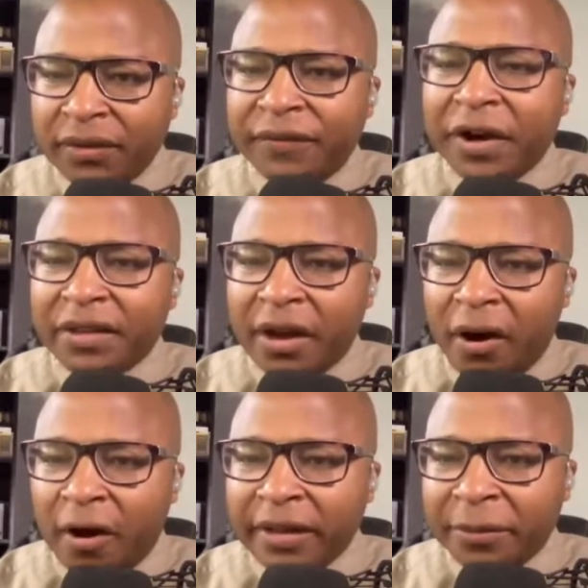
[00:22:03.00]
felt that
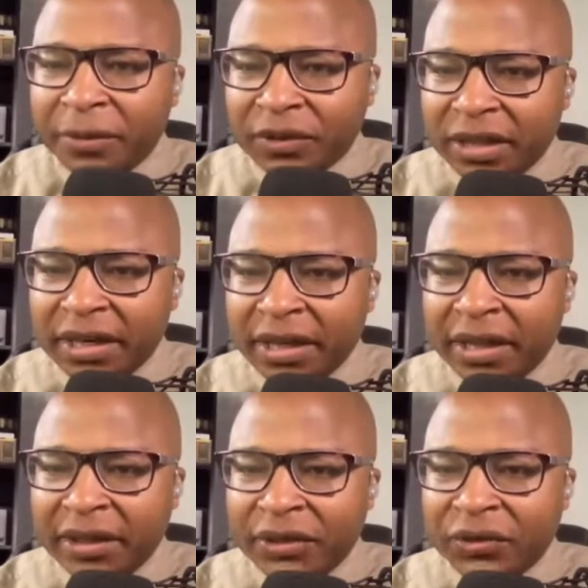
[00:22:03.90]
all that was leading
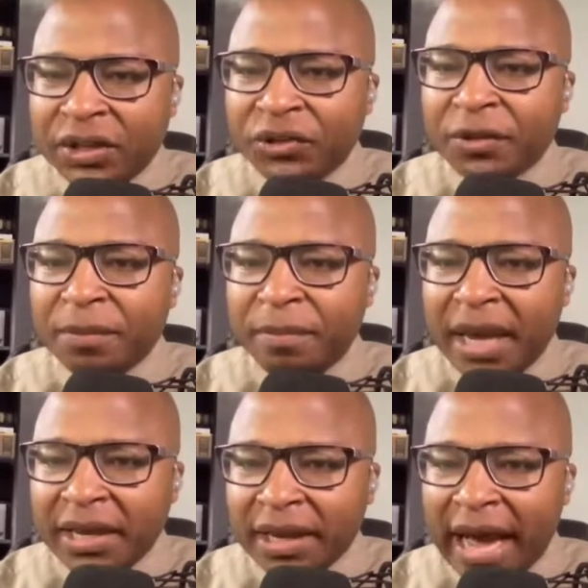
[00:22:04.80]
in the decision
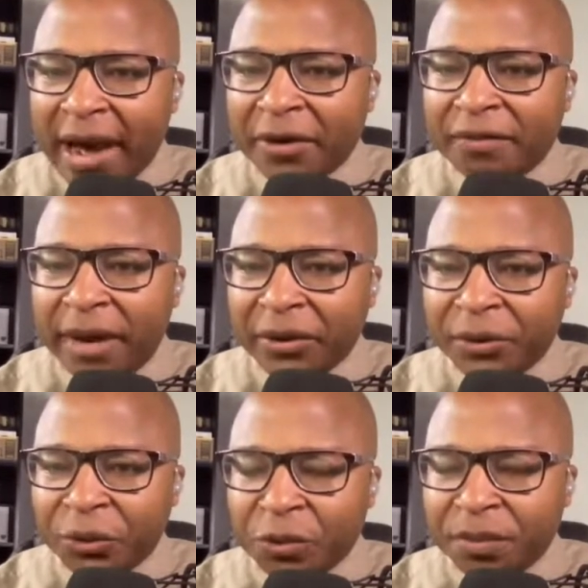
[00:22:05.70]
making out of my
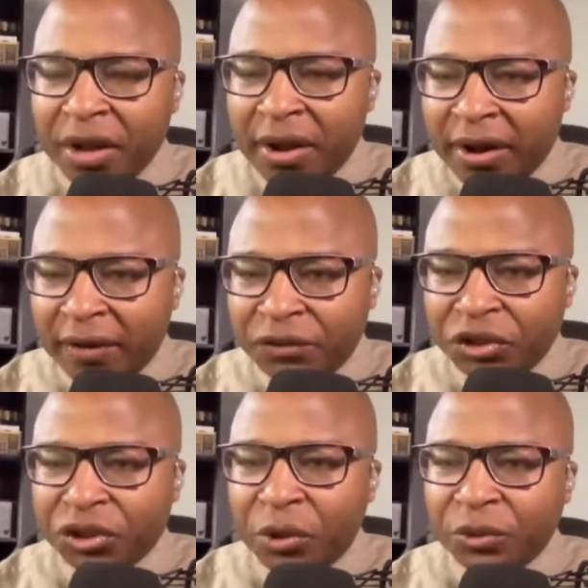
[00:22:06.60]
group of
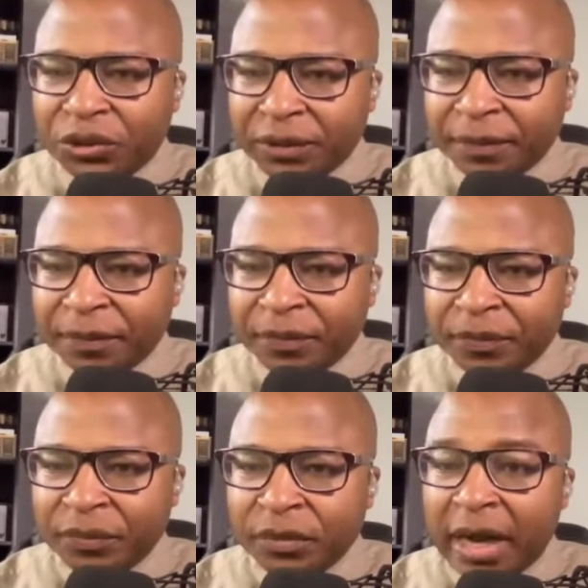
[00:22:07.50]
chosen
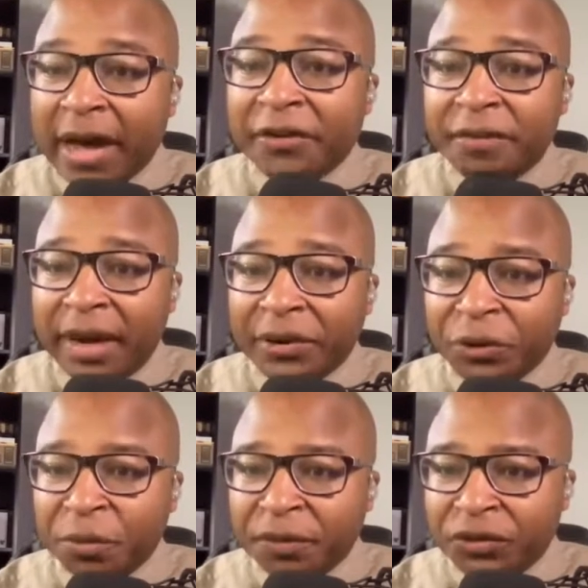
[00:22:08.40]
out of my
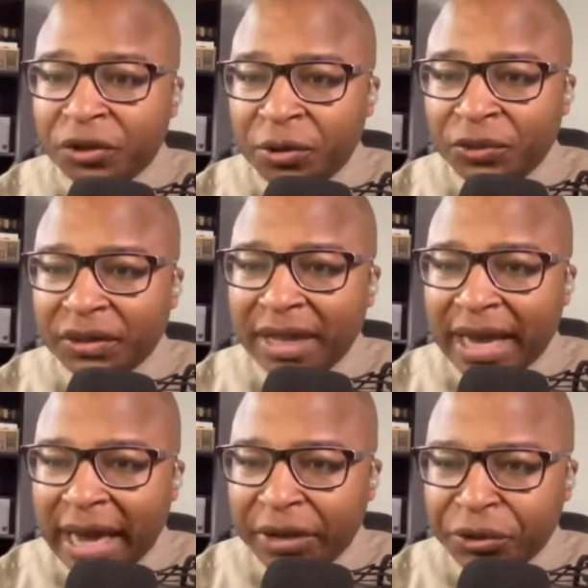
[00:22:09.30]
group of chosen
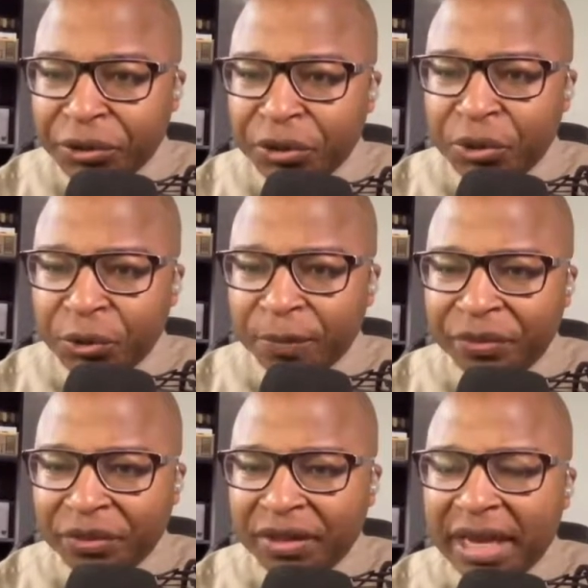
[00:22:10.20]
and i knew
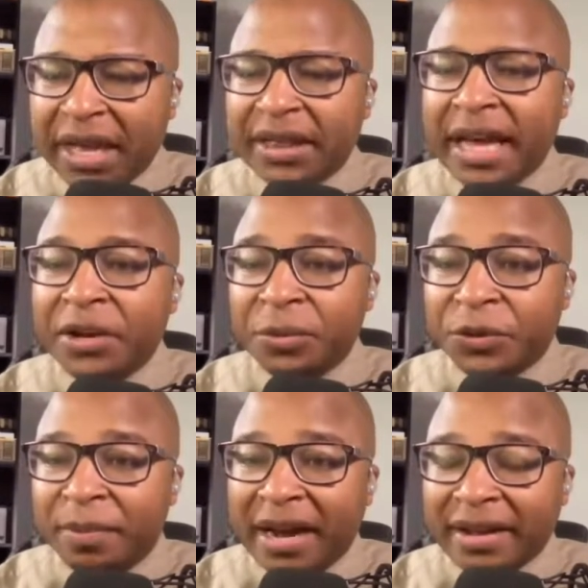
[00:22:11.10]
then that it
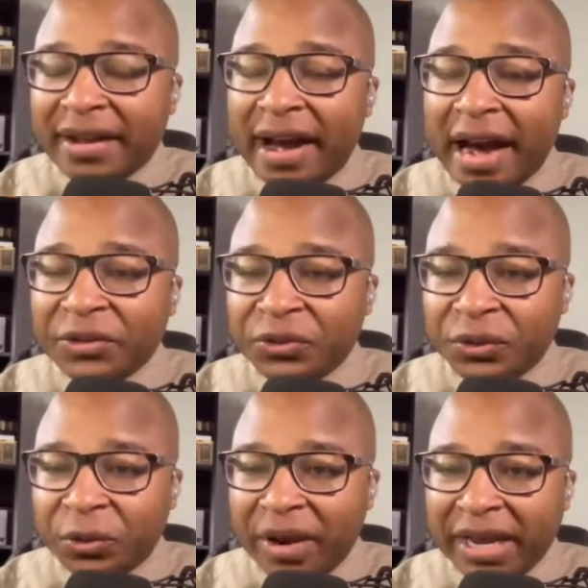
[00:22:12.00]
was by god's
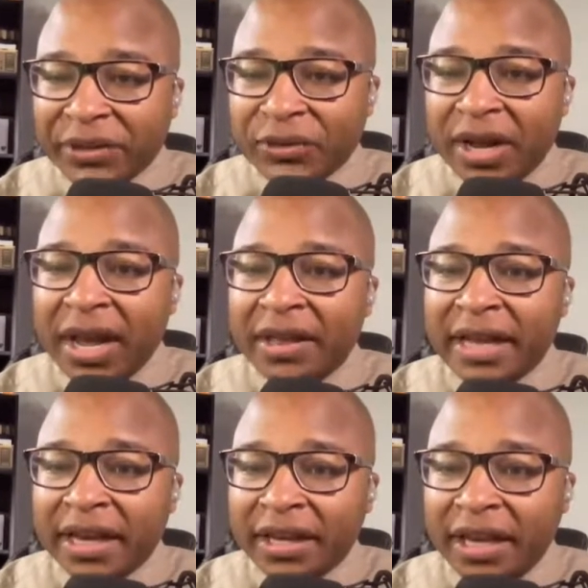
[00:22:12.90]
grace
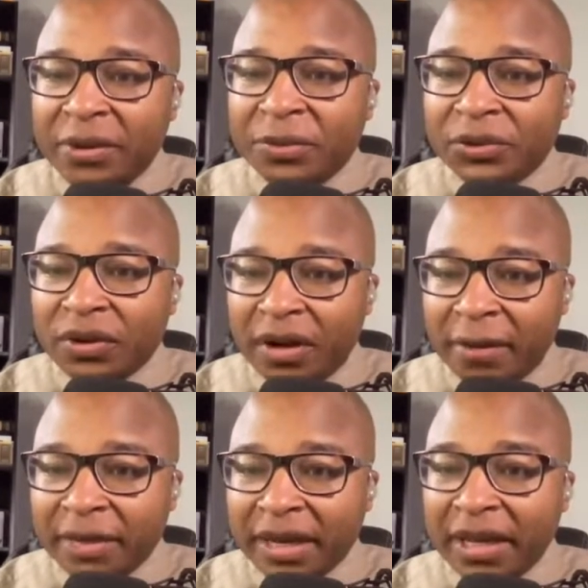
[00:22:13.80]
that he was
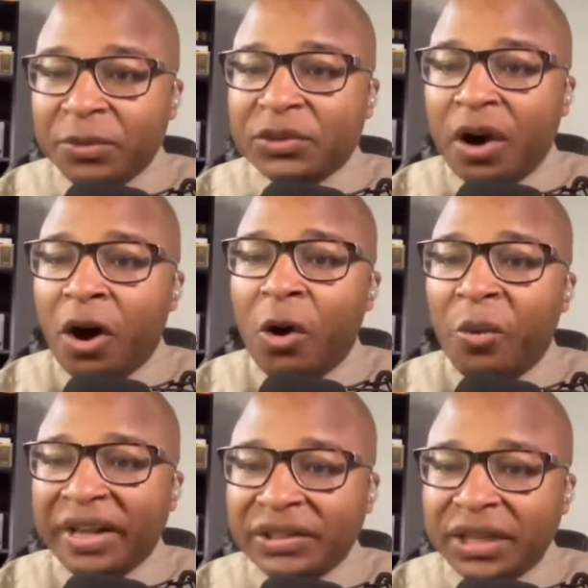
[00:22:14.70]
um, that he was
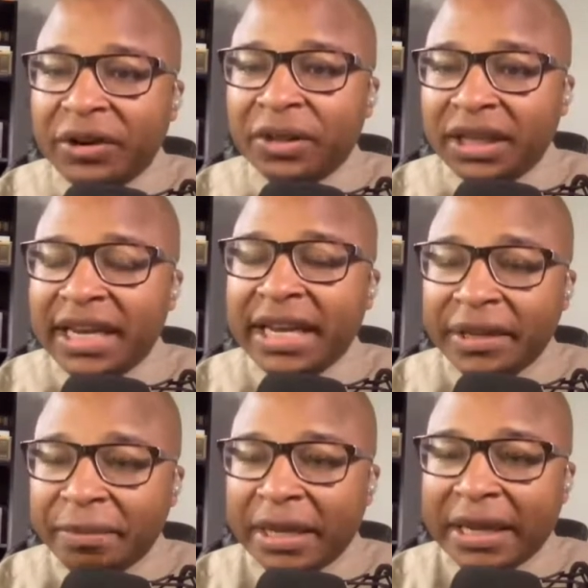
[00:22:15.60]
always there
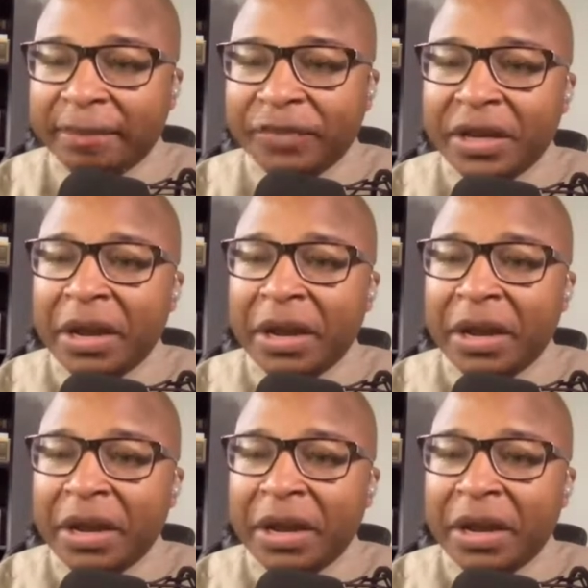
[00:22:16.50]
leading me